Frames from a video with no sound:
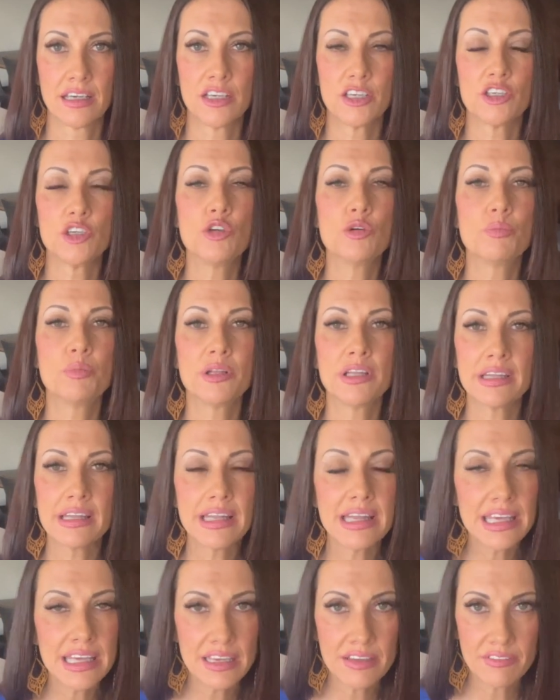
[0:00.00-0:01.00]
You
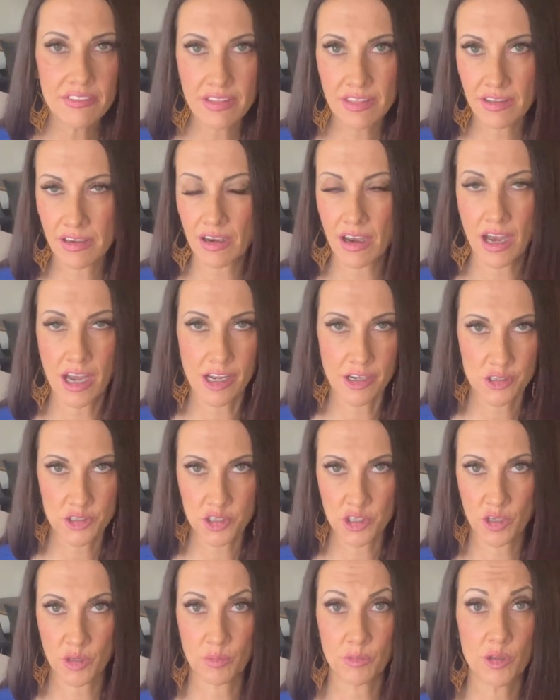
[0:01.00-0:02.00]
believed the costume.